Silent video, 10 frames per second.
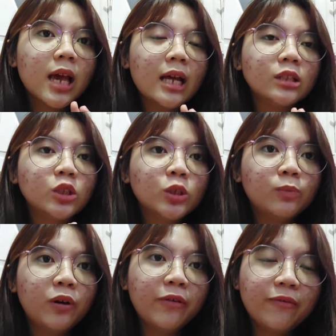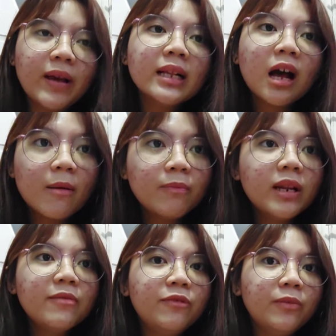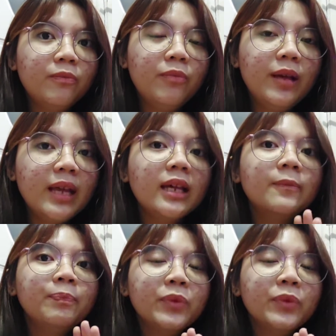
and to prevent company from being